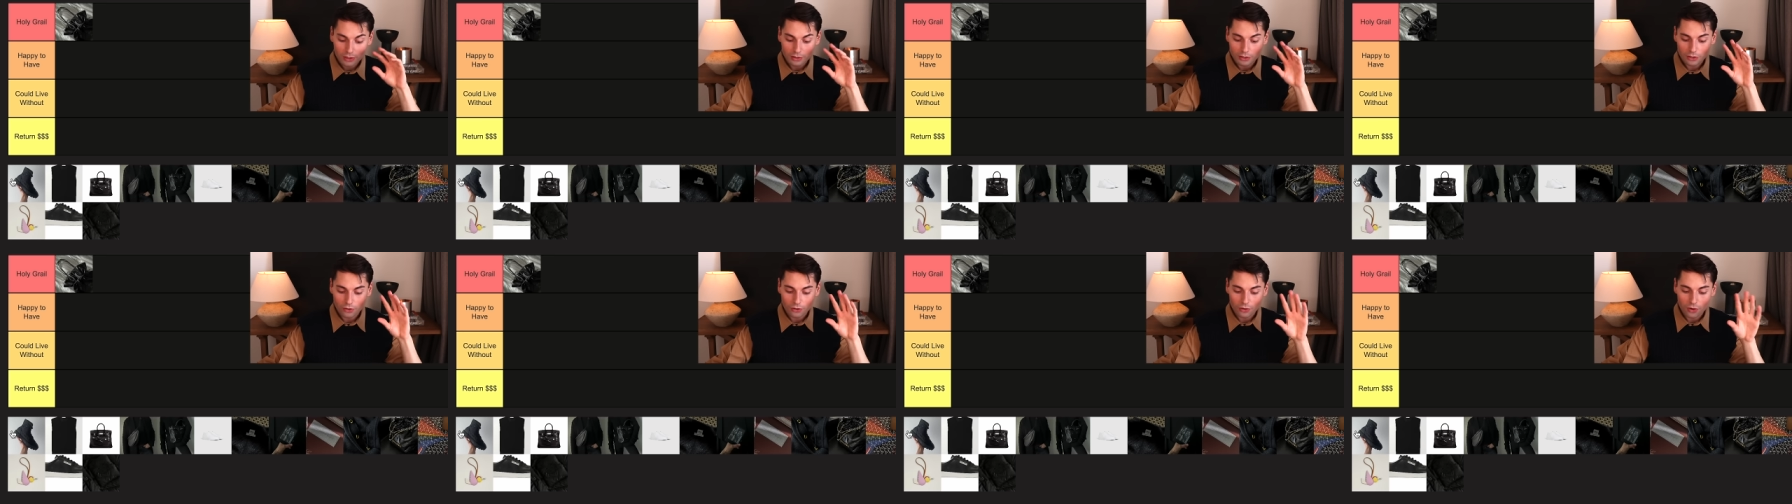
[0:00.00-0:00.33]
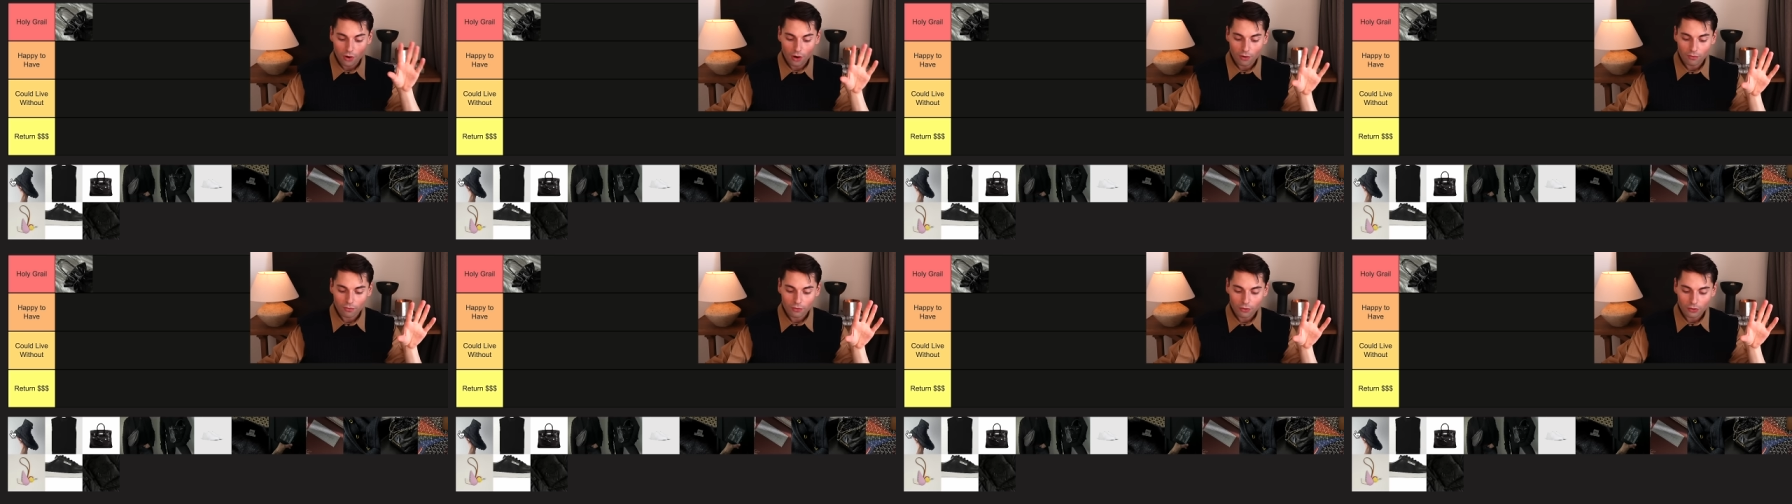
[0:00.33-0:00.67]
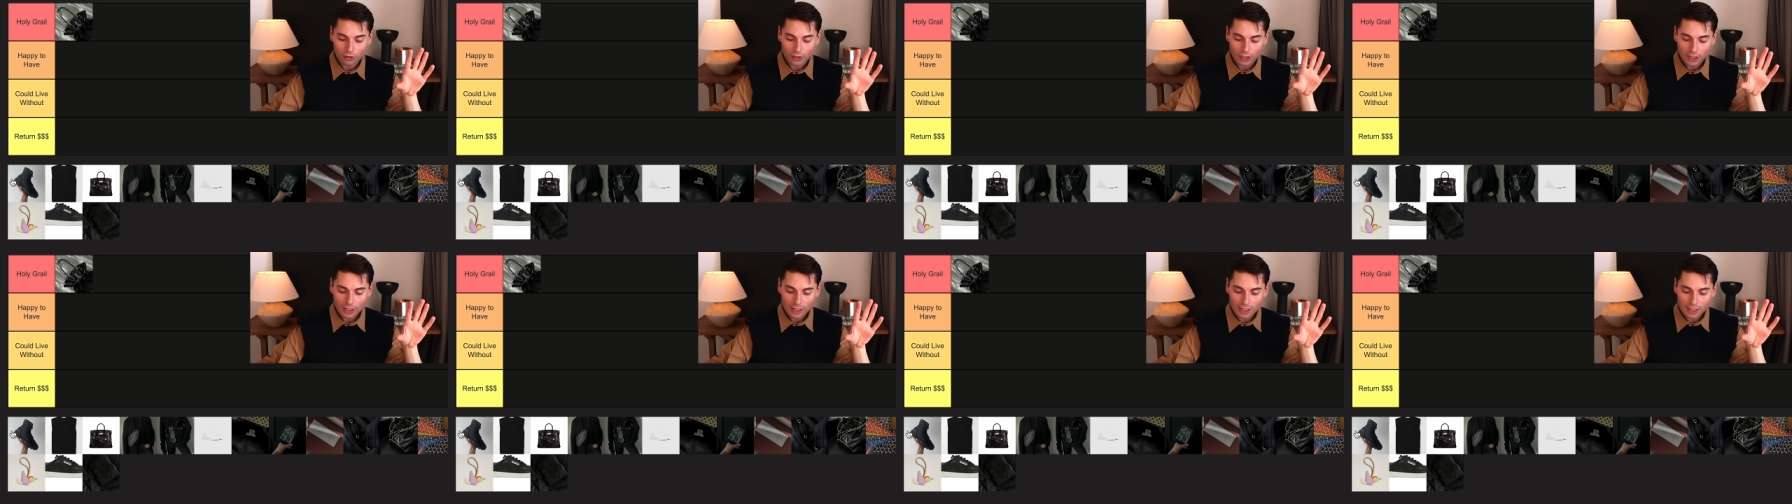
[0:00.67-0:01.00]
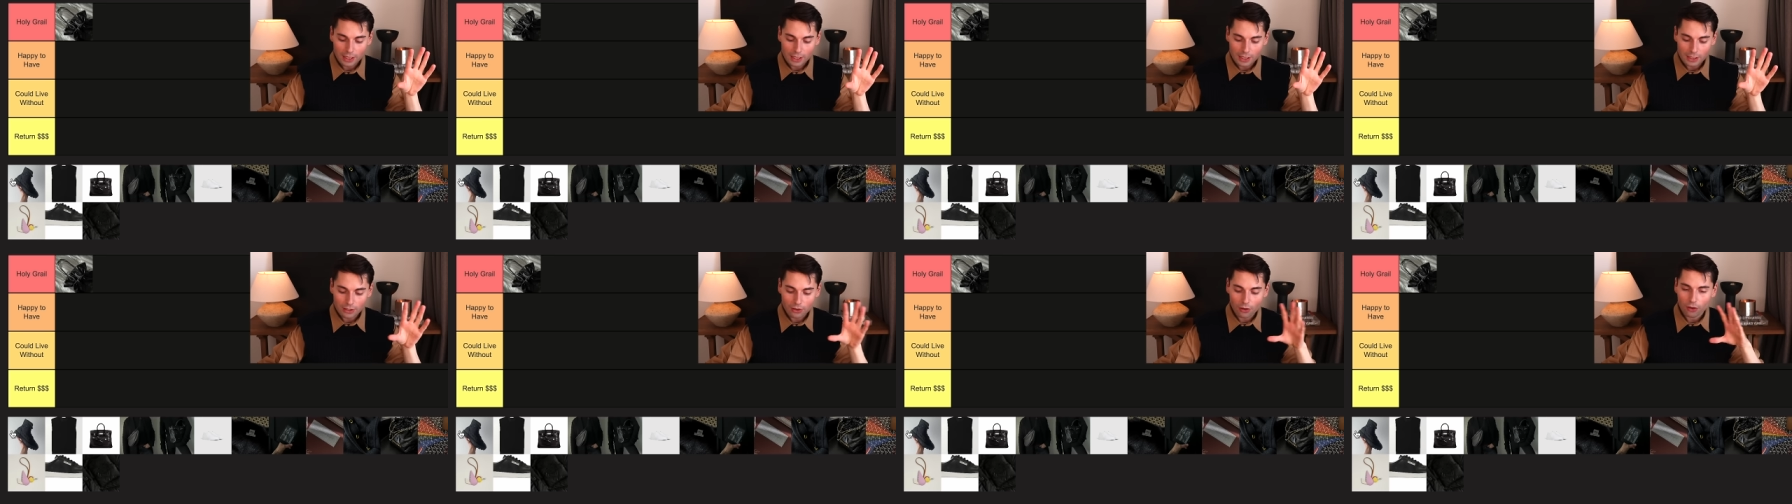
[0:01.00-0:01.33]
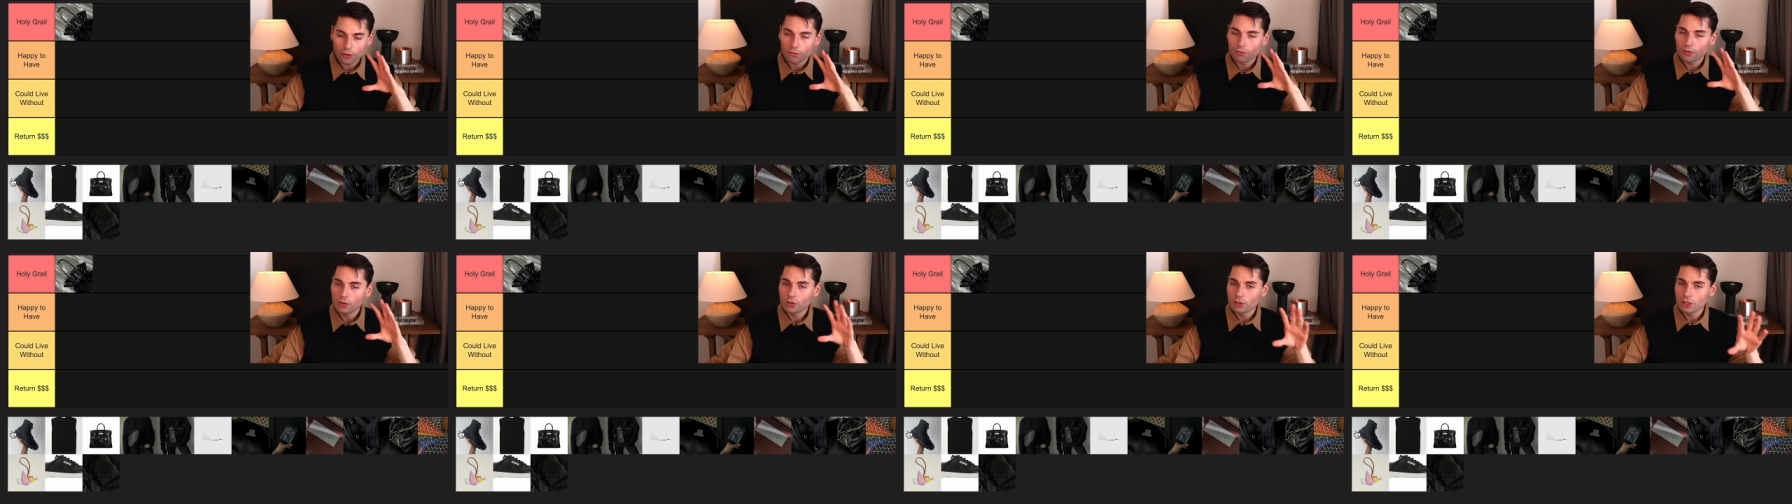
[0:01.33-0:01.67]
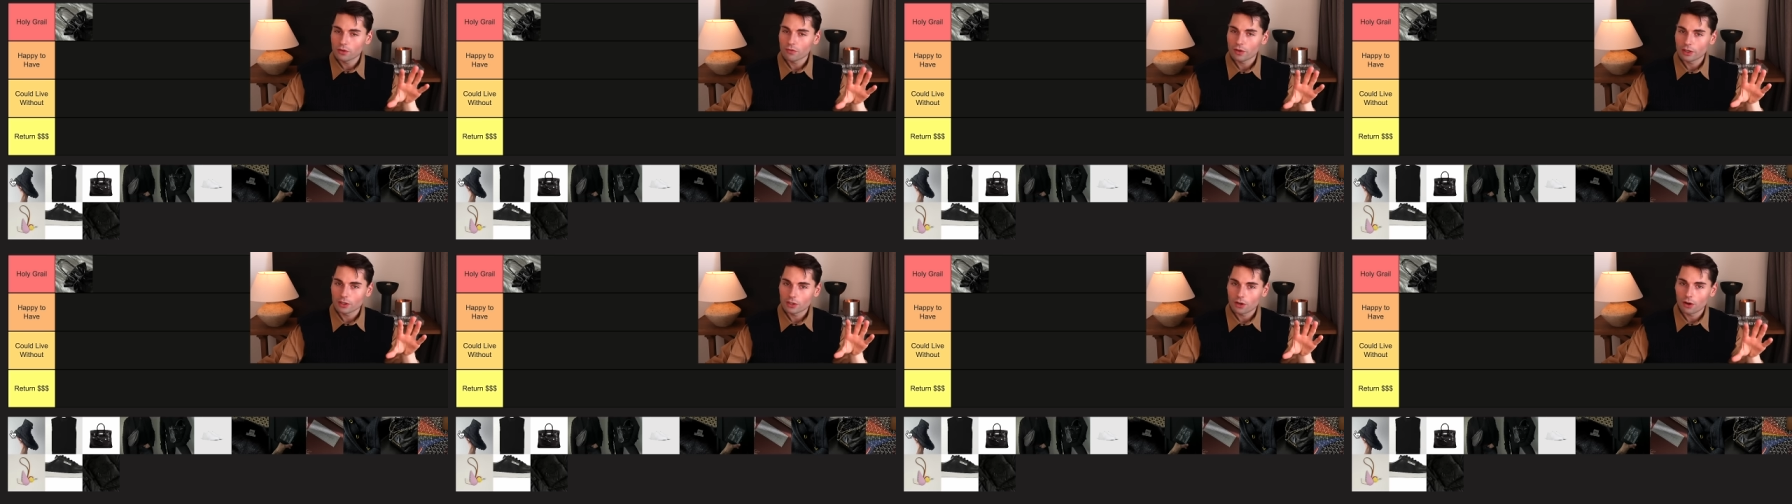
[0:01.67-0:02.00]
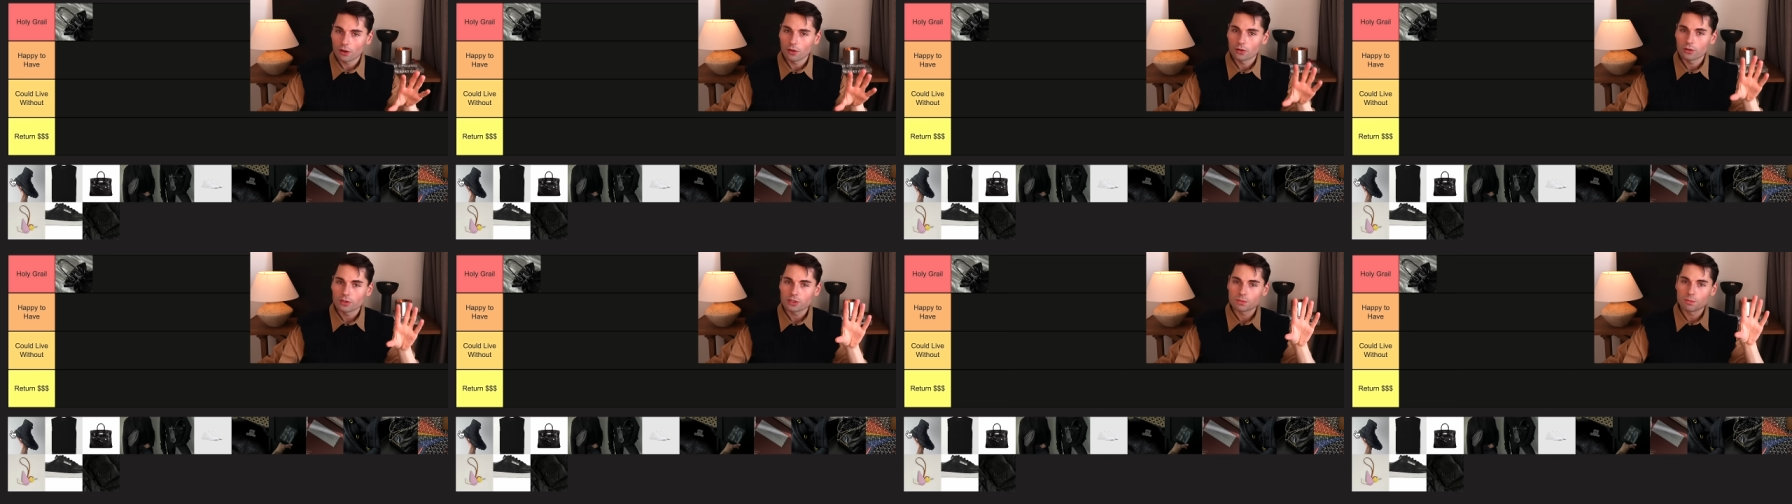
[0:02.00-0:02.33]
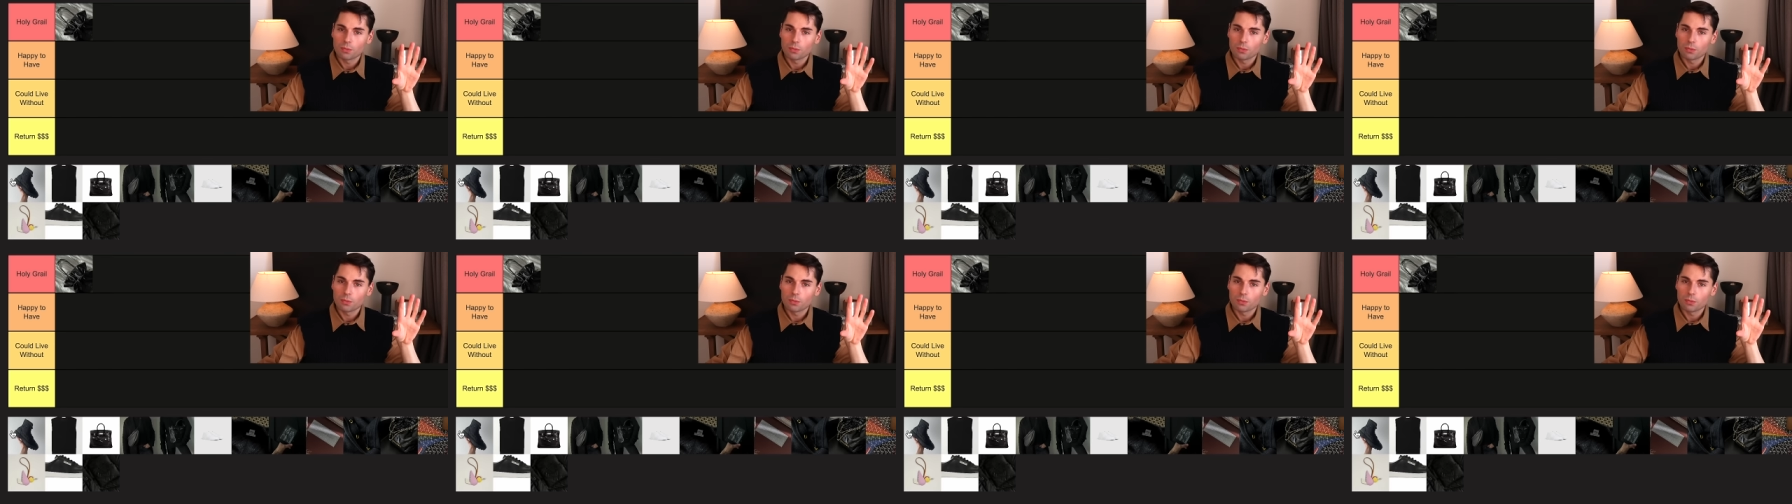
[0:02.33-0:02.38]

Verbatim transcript: They're offered in a few different colors,